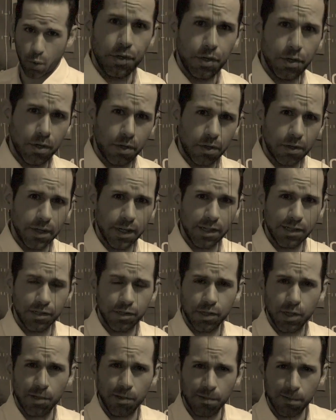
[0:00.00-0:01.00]
Your end
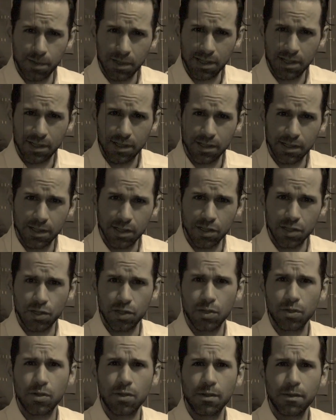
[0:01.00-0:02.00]
zone
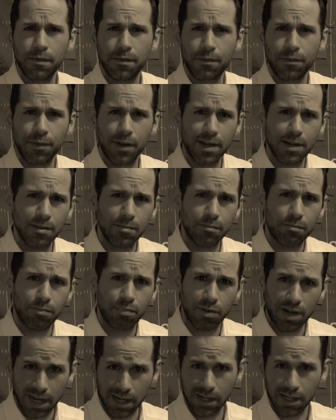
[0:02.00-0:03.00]
is your friend
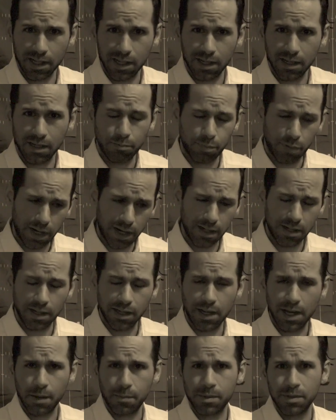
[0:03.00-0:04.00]
Bradley.
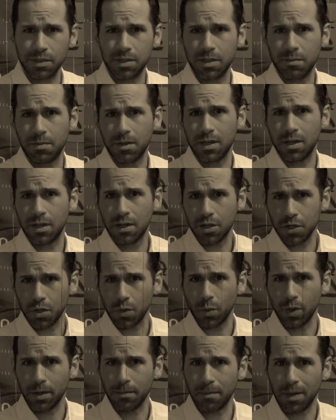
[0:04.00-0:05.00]
Bradley happens to be an
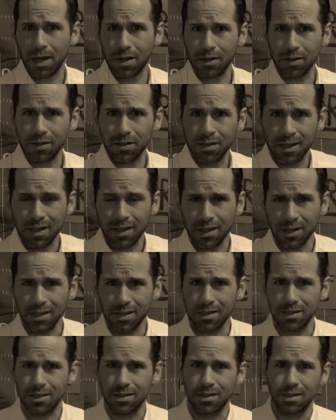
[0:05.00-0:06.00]
underwear model, and
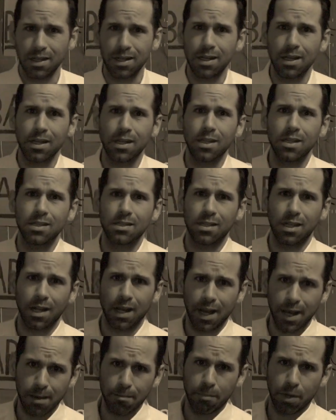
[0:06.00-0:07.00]
he's sitting in his
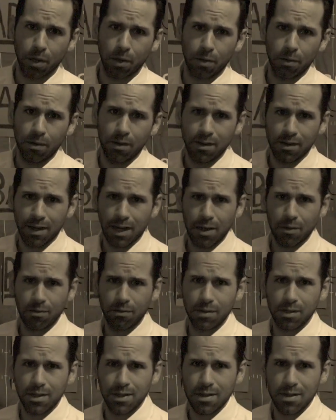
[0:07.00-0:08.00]
Lambo
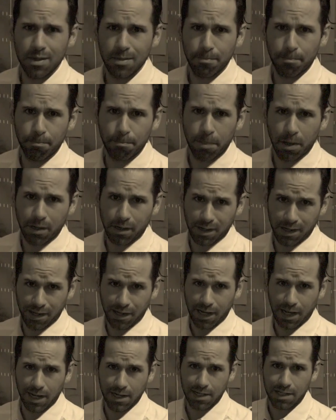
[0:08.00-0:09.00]
out in the
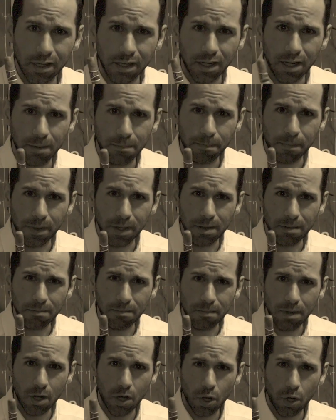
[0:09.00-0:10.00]
parking lot. Keep
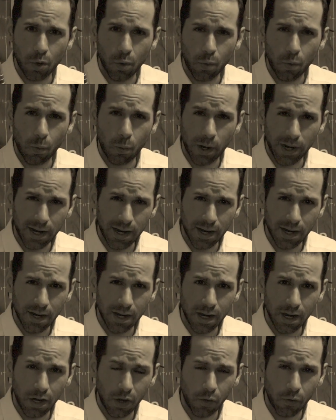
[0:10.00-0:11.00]
them
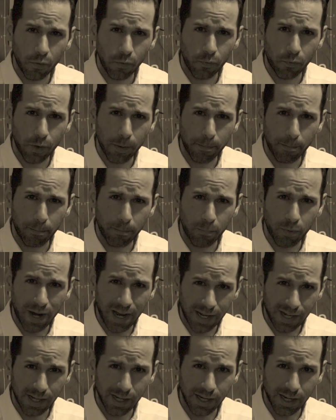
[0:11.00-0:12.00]
away from
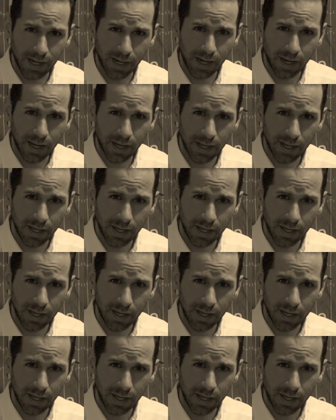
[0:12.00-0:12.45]
Bradley.